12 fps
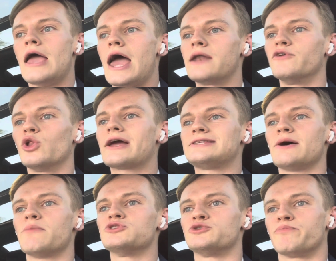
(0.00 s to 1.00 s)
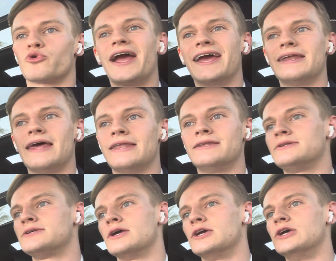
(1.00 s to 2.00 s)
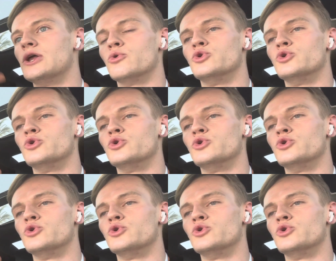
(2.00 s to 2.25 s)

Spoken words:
And if you look at someone's brain and, you know,